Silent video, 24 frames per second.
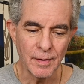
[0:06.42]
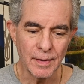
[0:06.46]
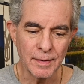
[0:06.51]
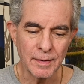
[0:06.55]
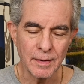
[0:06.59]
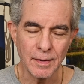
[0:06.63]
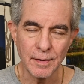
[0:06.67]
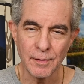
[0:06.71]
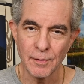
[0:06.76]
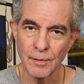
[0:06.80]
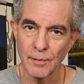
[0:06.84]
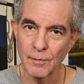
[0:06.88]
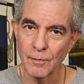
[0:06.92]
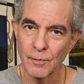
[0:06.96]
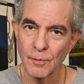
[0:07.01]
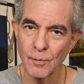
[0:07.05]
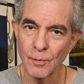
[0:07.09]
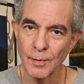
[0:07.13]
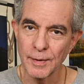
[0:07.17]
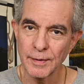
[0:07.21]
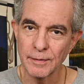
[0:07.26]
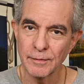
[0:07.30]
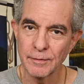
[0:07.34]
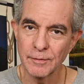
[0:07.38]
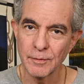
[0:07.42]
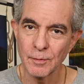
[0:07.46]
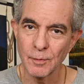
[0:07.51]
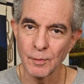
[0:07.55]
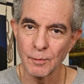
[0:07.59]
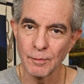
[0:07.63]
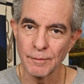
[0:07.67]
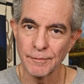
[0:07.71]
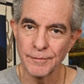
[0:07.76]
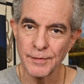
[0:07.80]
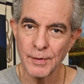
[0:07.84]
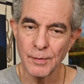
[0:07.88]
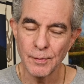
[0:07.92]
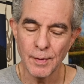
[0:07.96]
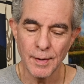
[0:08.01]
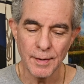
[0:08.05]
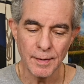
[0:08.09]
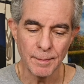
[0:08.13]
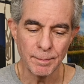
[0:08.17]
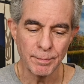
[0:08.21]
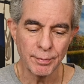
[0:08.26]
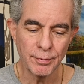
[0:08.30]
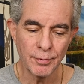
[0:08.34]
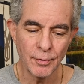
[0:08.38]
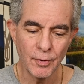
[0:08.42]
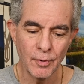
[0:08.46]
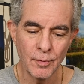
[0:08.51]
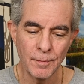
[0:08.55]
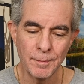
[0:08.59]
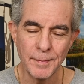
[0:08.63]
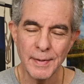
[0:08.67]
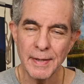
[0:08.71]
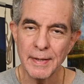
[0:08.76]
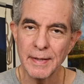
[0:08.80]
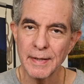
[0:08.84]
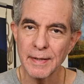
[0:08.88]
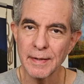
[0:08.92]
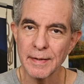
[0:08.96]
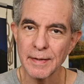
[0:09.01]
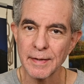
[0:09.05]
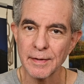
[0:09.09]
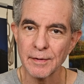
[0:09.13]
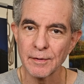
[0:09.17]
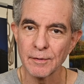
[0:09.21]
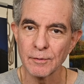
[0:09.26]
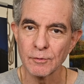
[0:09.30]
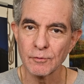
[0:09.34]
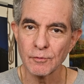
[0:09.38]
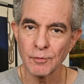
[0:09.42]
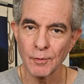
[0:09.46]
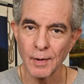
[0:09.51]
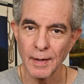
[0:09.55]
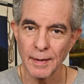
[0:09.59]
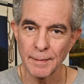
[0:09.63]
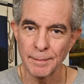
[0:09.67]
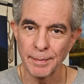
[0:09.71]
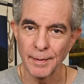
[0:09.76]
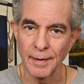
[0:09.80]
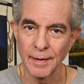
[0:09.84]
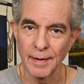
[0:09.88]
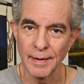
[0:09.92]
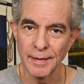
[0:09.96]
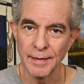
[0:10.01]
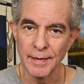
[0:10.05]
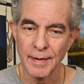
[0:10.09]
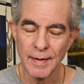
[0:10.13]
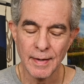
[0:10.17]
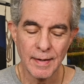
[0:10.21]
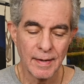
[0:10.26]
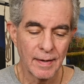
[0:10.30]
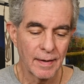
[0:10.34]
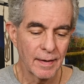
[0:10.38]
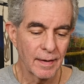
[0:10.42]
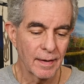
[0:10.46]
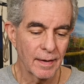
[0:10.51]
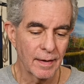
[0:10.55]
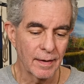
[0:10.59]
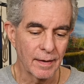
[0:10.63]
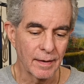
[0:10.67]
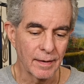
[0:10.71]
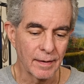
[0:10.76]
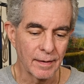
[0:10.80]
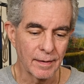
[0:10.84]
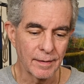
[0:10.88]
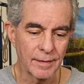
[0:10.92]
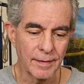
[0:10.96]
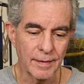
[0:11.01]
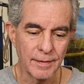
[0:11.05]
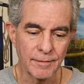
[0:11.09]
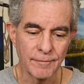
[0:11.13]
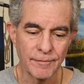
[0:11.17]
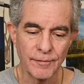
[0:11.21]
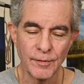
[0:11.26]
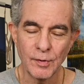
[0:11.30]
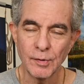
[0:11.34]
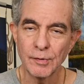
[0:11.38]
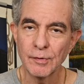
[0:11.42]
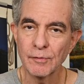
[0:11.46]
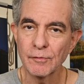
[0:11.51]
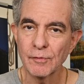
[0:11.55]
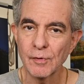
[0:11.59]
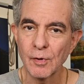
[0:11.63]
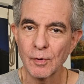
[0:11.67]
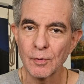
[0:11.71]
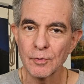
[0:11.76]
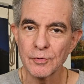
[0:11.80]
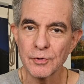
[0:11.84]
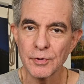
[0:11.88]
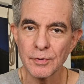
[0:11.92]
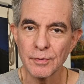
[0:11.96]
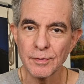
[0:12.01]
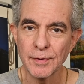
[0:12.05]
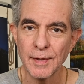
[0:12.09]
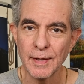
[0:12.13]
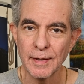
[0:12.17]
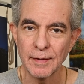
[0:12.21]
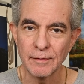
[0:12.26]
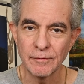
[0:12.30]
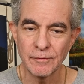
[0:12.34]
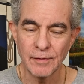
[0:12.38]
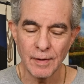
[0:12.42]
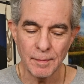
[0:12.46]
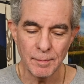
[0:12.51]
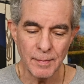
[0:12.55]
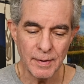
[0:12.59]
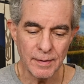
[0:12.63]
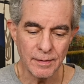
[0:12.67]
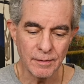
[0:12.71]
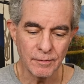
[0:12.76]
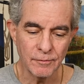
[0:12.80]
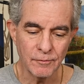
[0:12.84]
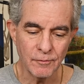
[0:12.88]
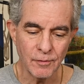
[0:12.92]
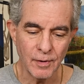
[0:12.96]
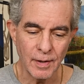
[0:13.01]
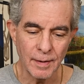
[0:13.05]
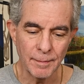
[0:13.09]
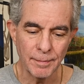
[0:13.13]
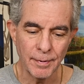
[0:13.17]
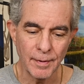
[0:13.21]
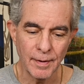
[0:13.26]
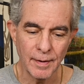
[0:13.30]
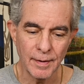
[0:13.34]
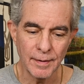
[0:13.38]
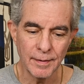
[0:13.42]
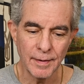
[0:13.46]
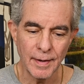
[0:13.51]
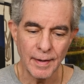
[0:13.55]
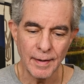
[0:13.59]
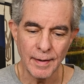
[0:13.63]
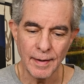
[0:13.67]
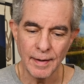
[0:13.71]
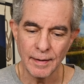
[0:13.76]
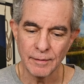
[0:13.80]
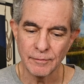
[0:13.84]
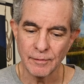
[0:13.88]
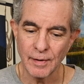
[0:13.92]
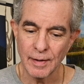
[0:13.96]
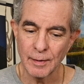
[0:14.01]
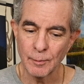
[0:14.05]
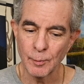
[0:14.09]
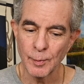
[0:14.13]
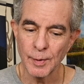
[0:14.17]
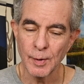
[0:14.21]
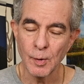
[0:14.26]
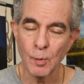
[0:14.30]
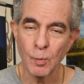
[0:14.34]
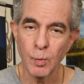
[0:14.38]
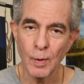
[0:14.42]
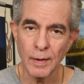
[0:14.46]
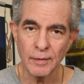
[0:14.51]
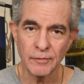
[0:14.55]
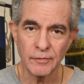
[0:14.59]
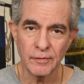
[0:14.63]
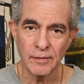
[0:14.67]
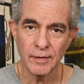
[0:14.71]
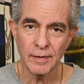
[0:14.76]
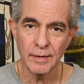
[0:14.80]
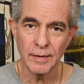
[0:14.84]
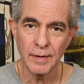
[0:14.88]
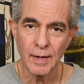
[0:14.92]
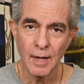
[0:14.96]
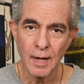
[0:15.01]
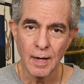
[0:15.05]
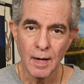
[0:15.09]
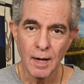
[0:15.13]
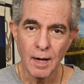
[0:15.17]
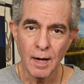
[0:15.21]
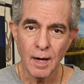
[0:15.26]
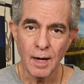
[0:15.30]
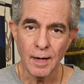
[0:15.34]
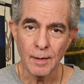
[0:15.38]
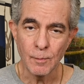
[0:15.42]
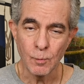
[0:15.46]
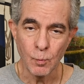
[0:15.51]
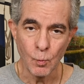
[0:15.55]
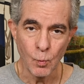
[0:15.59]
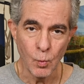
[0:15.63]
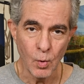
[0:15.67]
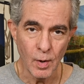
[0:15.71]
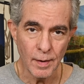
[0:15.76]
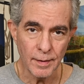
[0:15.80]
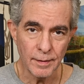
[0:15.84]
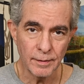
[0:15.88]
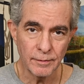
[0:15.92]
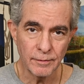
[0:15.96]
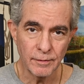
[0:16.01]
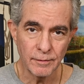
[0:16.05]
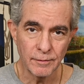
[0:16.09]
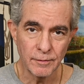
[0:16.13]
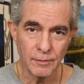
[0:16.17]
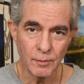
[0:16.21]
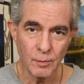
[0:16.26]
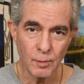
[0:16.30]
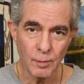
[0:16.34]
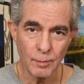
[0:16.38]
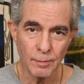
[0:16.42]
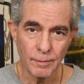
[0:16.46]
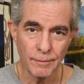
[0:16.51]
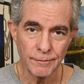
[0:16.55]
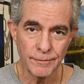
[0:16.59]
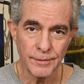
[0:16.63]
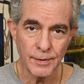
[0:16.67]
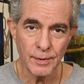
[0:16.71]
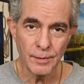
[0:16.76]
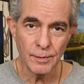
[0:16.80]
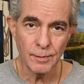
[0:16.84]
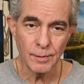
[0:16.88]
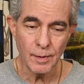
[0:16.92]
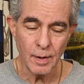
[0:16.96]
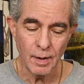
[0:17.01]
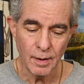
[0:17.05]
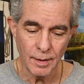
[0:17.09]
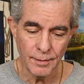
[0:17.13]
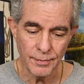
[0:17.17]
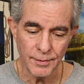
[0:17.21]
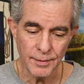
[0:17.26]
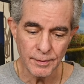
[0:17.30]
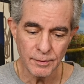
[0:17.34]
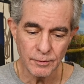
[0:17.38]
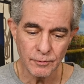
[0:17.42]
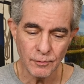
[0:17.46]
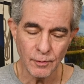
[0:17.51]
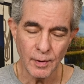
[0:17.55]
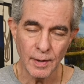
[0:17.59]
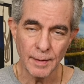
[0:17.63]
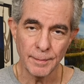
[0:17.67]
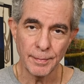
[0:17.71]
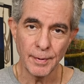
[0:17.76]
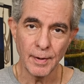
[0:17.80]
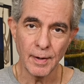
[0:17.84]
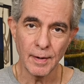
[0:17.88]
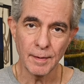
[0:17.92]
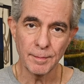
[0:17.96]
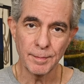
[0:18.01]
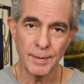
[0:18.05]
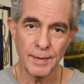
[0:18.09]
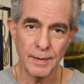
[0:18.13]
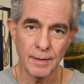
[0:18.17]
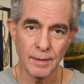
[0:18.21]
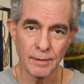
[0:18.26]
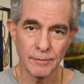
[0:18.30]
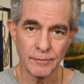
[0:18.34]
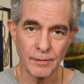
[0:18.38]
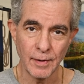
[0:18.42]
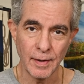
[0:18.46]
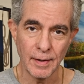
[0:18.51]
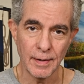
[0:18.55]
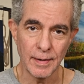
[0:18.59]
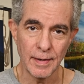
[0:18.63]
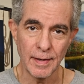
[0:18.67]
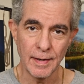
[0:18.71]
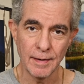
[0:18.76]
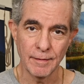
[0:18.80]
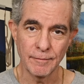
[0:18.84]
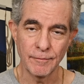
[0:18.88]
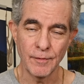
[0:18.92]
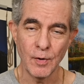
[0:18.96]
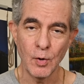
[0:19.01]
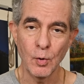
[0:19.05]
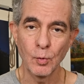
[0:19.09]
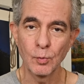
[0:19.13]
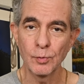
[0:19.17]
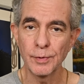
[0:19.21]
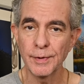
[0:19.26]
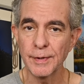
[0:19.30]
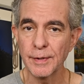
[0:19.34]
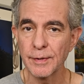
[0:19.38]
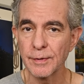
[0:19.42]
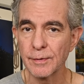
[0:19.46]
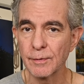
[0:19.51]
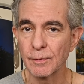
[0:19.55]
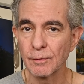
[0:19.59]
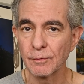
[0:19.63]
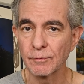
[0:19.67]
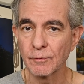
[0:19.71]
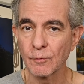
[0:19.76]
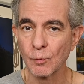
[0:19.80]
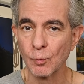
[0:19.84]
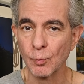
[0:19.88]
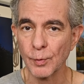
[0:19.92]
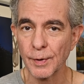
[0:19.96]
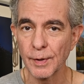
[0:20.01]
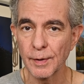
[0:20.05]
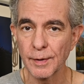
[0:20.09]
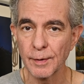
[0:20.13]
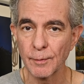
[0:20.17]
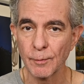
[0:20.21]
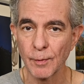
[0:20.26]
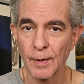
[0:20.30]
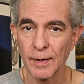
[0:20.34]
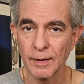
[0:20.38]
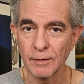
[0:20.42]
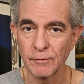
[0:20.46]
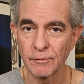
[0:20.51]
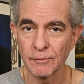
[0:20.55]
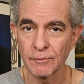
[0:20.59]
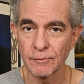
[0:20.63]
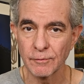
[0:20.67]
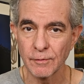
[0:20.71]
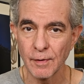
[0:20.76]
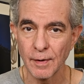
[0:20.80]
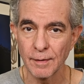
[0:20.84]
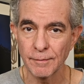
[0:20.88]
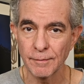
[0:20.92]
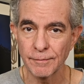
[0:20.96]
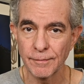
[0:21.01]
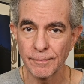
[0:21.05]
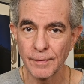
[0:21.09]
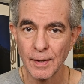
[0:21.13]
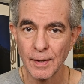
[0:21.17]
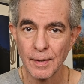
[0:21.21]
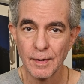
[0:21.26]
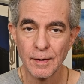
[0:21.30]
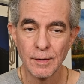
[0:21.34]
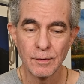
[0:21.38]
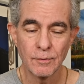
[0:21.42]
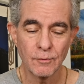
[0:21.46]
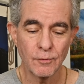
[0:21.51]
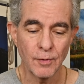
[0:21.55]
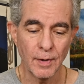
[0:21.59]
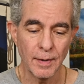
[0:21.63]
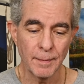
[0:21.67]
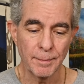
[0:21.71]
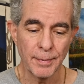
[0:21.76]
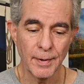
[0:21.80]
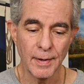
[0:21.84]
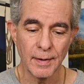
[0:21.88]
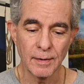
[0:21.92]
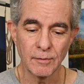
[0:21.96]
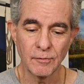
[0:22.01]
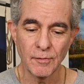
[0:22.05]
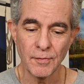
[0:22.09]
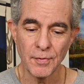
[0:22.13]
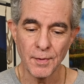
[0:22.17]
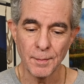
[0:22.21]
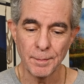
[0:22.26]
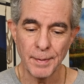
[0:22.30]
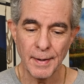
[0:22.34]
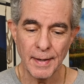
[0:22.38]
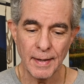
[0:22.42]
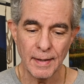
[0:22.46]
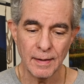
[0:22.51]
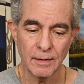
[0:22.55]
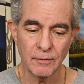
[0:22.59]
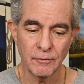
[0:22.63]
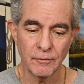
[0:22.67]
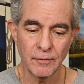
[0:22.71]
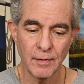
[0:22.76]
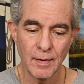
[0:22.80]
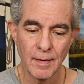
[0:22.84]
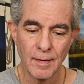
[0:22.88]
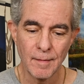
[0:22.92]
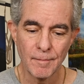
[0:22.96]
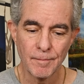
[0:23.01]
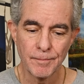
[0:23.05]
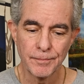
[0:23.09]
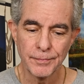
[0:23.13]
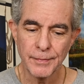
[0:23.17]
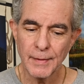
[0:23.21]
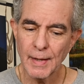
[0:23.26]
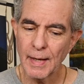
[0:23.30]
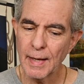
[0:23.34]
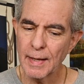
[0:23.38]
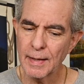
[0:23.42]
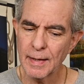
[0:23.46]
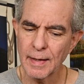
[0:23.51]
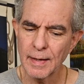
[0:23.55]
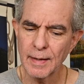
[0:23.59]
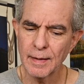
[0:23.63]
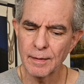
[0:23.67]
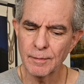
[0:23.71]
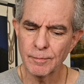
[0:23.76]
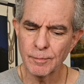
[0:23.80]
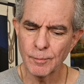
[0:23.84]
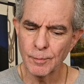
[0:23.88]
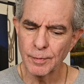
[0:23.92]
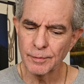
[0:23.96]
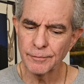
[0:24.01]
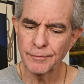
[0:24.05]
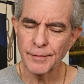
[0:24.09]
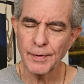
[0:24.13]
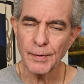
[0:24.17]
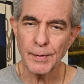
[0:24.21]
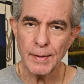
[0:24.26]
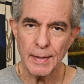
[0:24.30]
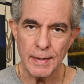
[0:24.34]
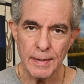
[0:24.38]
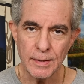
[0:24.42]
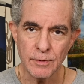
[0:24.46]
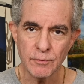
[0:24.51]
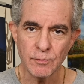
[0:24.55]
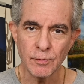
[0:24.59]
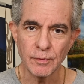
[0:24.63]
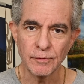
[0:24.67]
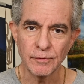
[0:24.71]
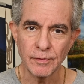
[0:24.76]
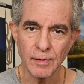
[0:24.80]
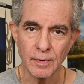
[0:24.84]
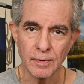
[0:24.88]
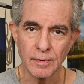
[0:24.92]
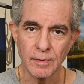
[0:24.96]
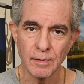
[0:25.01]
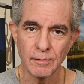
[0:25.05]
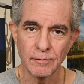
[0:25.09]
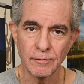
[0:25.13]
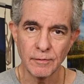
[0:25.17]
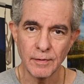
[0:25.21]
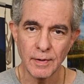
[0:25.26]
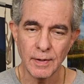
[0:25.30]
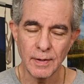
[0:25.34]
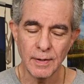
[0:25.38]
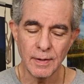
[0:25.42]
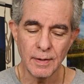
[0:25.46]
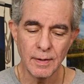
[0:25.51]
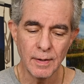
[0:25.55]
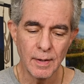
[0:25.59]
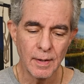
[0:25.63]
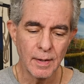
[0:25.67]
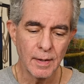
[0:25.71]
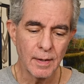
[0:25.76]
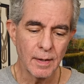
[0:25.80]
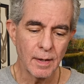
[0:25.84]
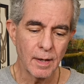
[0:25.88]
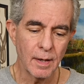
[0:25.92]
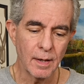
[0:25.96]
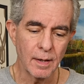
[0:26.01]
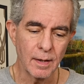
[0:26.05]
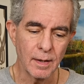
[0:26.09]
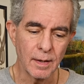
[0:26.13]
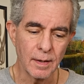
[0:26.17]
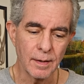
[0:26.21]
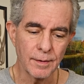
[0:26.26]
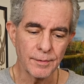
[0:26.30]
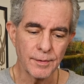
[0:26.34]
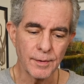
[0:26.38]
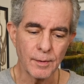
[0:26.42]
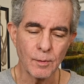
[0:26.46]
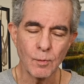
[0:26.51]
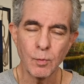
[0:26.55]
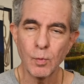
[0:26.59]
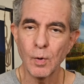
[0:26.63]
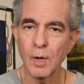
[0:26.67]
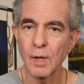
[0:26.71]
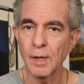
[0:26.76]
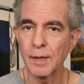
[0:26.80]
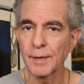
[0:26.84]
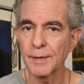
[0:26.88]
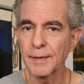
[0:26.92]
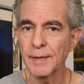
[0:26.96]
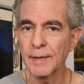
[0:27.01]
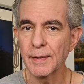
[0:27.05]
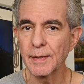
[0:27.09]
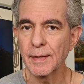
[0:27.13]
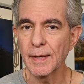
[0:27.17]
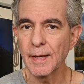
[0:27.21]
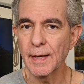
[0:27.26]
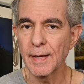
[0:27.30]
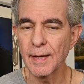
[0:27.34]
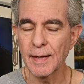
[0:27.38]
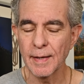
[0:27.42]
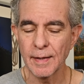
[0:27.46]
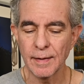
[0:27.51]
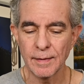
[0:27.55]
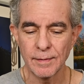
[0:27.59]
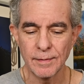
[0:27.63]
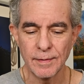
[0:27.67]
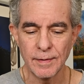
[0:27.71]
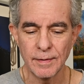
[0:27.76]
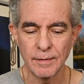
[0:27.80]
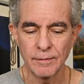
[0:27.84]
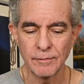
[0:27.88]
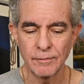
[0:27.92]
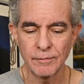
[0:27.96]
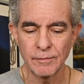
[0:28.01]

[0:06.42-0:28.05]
I'm going to do a review on a ProMediaGear tripod. In full disclosure, they sent me this tripod as I requested. I wanted to do a review on their tripod because I have only used Really Right Stuff tripods in the past, and I was very interested to see the quality and the